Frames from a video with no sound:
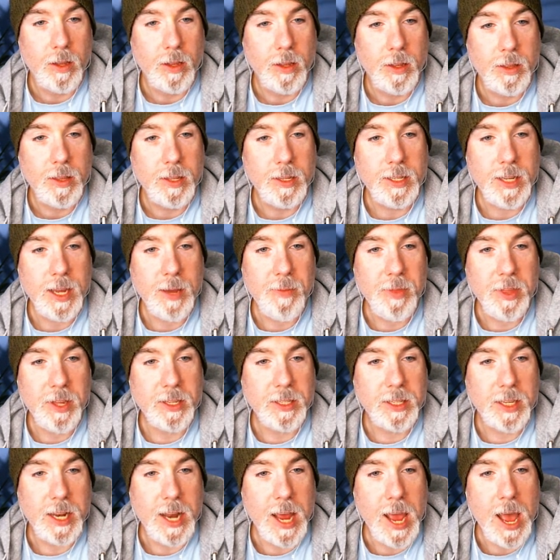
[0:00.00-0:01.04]
the same
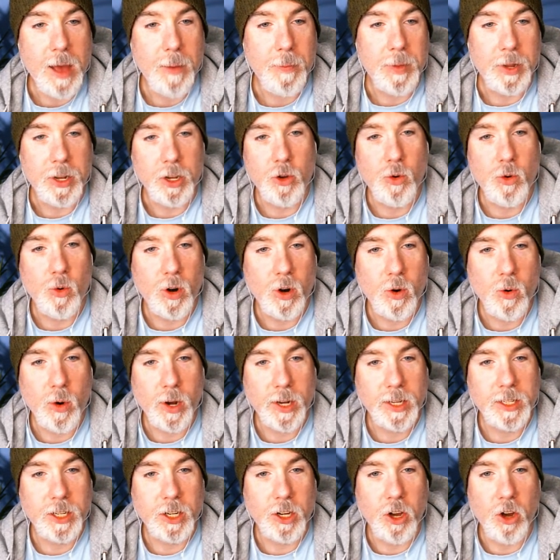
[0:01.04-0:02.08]
thing's going to happen. You are
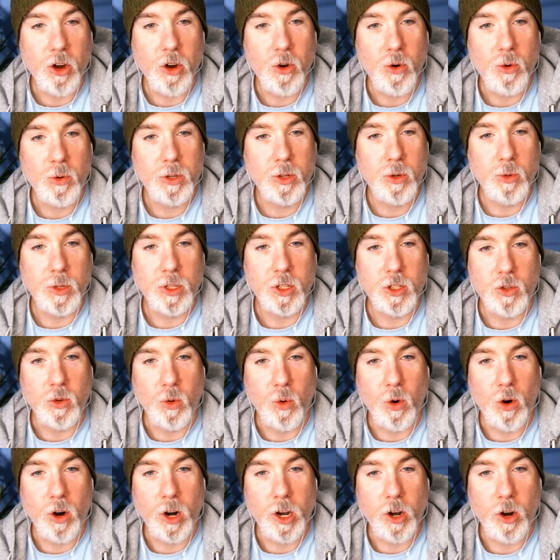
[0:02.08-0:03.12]
going to go to a
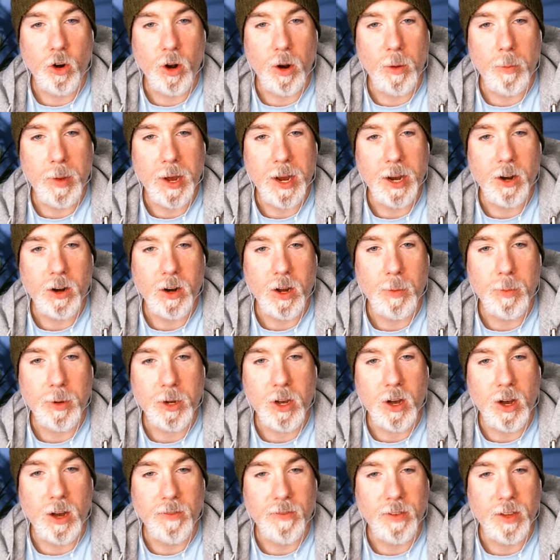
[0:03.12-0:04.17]
store, you're going to buy your cup of
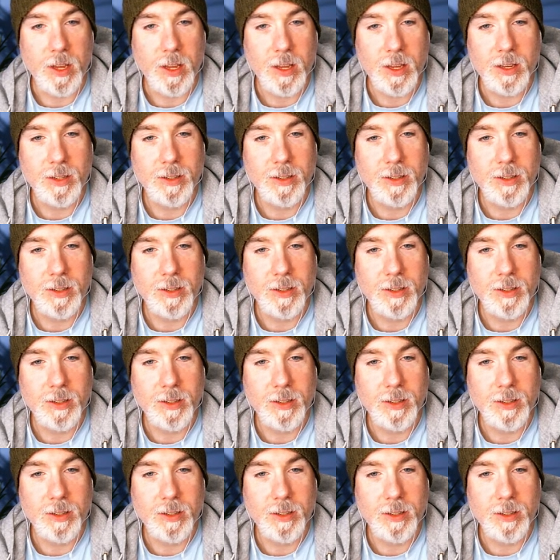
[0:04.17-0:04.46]
coffee,